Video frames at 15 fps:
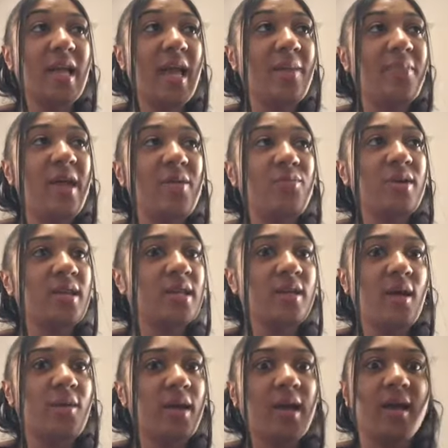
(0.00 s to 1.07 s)
damn, they really
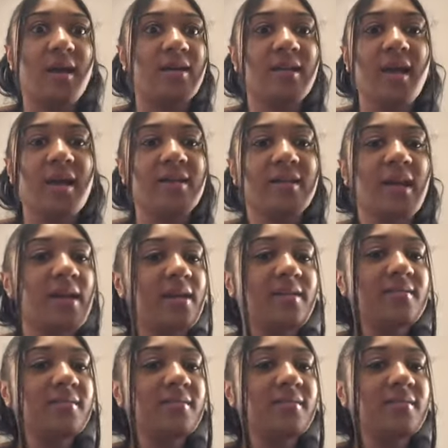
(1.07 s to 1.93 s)
don't care. Like, they